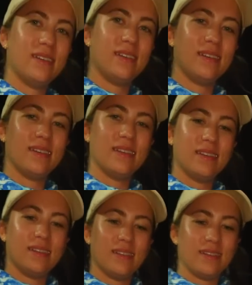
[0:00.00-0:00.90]
yes, we can see
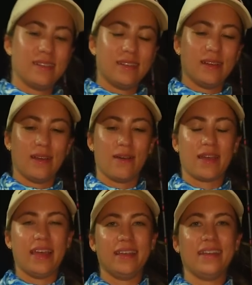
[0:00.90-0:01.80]
those teeth.
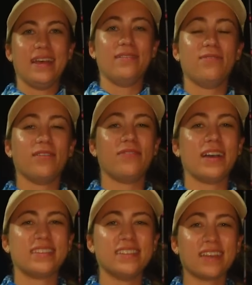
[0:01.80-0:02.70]
Okay, and fun
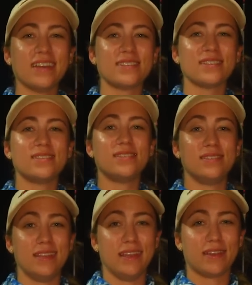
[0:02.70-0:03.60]
fact, these guys
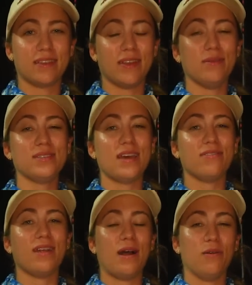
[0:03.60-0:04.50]
stink. If anyone's
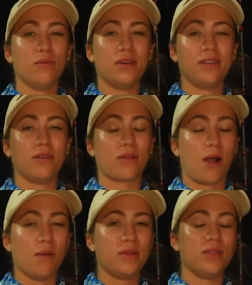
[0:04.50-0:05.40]
ever held one or
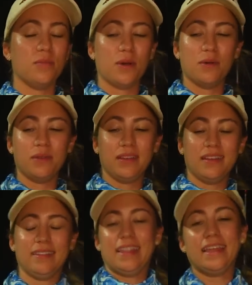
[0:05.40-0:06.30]
caught one in the boat,
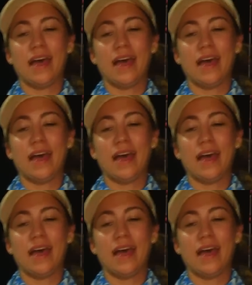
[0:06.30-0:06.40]
they